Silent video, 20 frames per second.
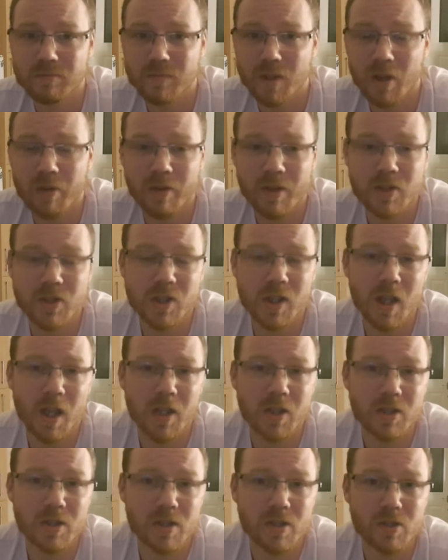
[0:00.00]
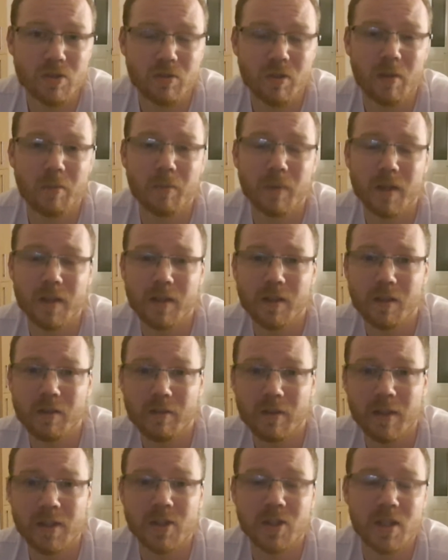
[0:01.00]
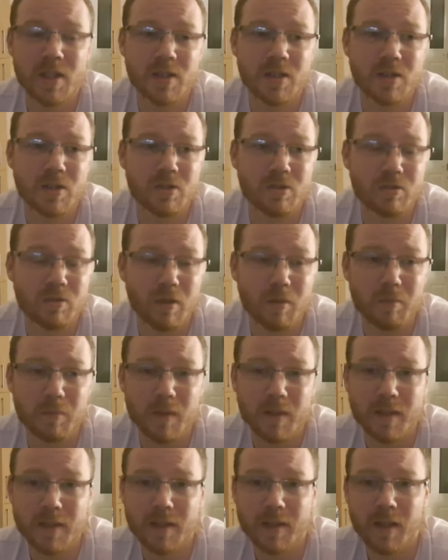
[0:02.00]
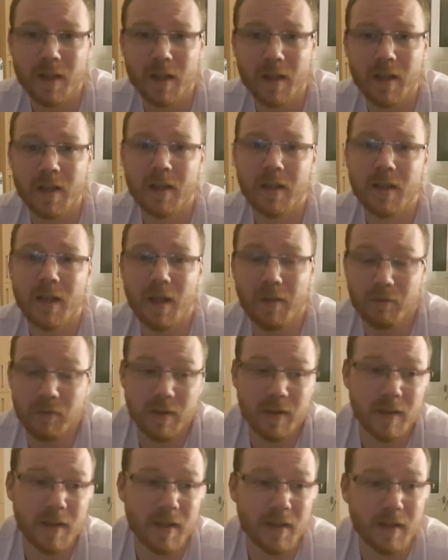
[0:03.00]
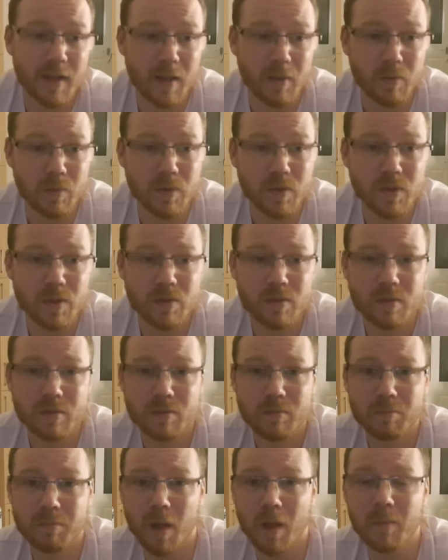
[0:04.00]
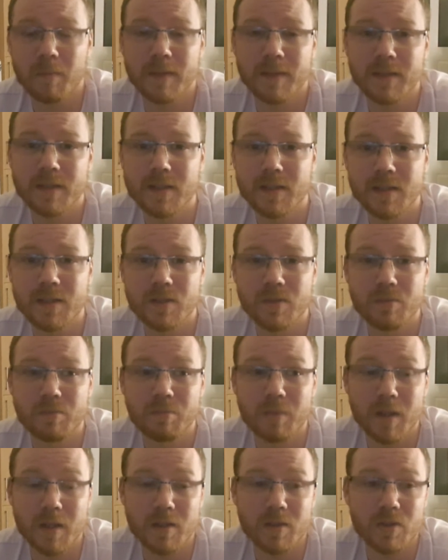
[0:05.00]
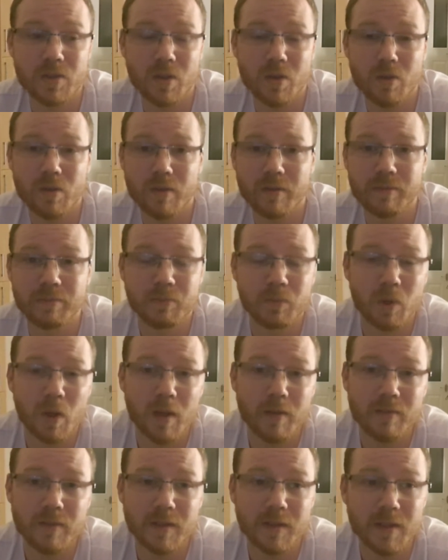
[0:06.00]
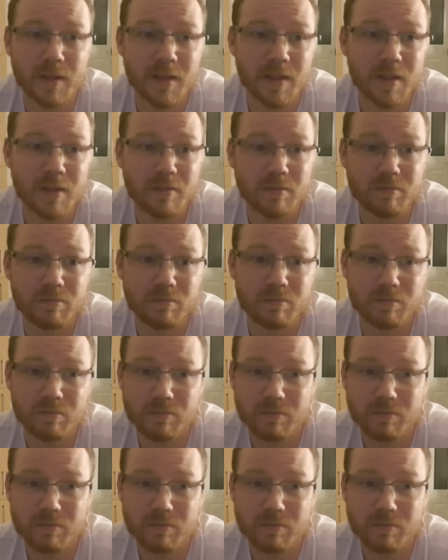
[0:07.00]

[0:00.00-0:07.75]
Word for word: our education is crumbling our nhs is crumbling everything that was public is being sold off privately and